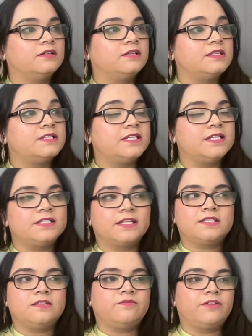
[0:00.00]
c
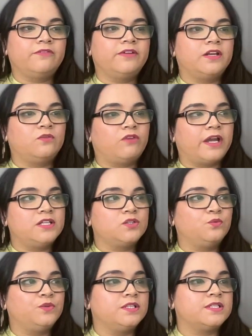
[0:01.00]
takes e5 and white
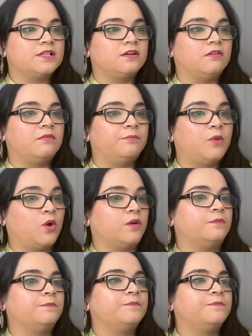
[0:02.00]
wins a pawn.